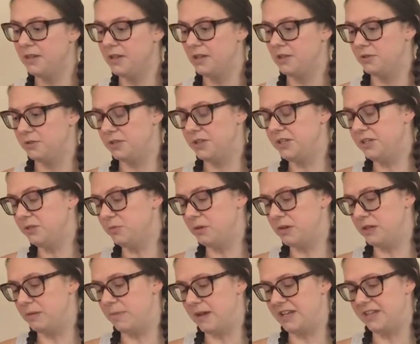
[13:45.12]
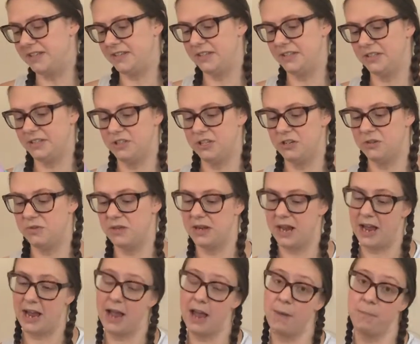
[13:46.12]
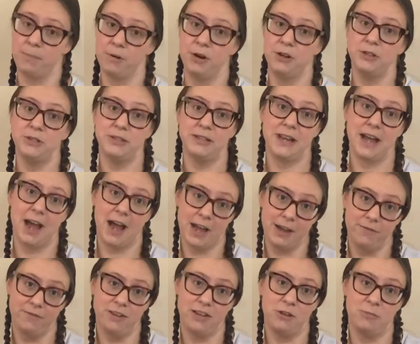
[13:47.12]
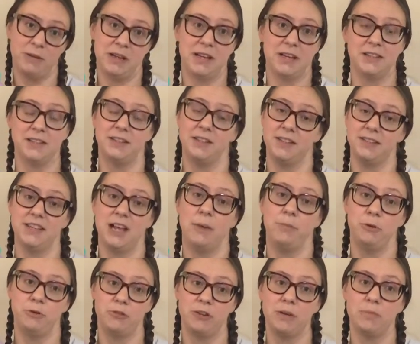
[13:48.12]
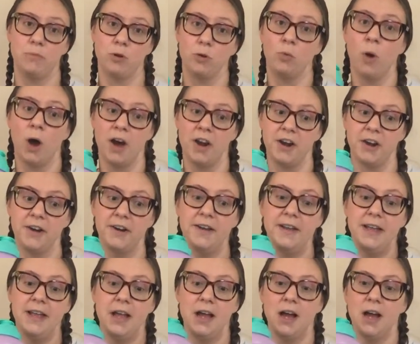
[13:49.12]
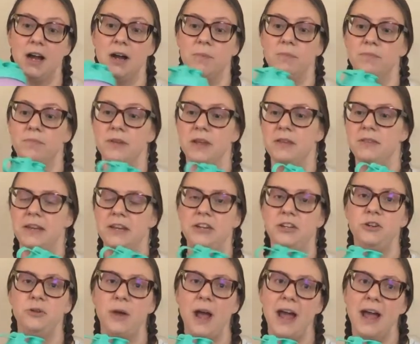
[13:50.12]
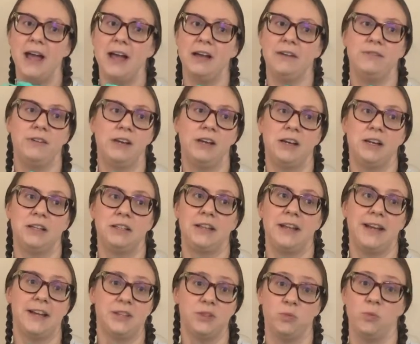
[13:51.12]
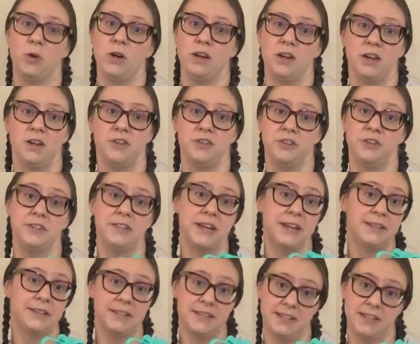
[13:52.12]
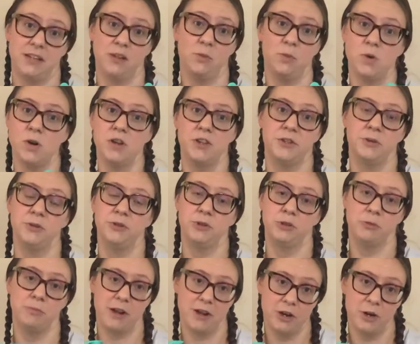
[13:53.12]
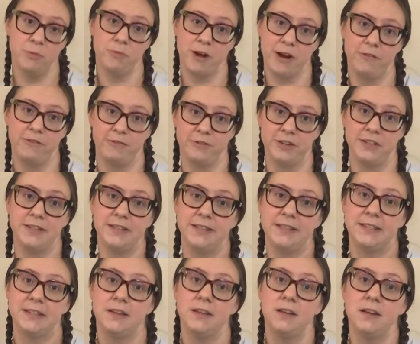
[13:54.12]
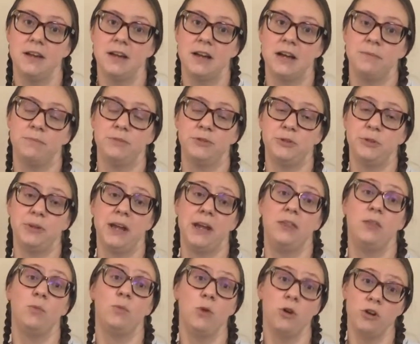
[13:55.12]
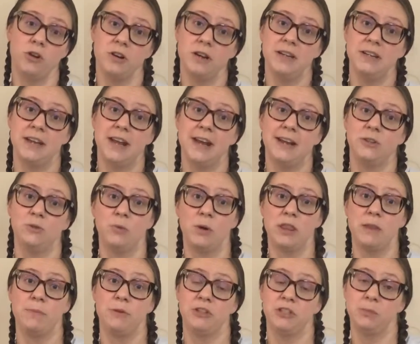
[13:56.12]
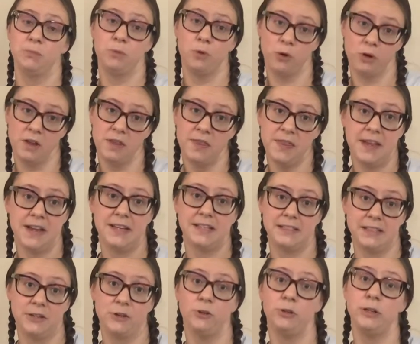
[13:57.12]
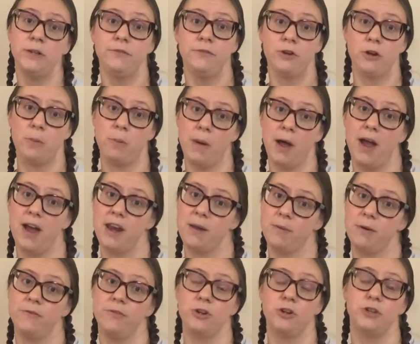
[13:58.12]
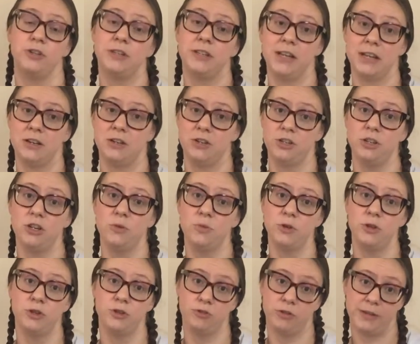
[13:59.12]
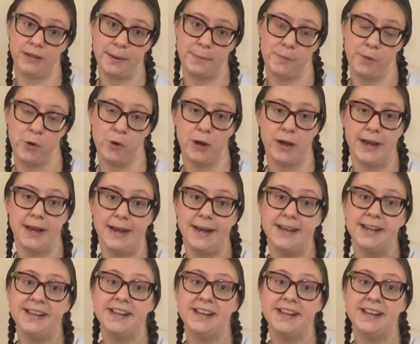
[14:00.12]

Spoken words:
So this is one of the best things to do that personally I feel, because it does help you drink more water. They do have glass ones and stainless steel ones, so it's all about your preference. So again, the water intake is one of the most important things, not only for your body, but for your skin too, which is really important.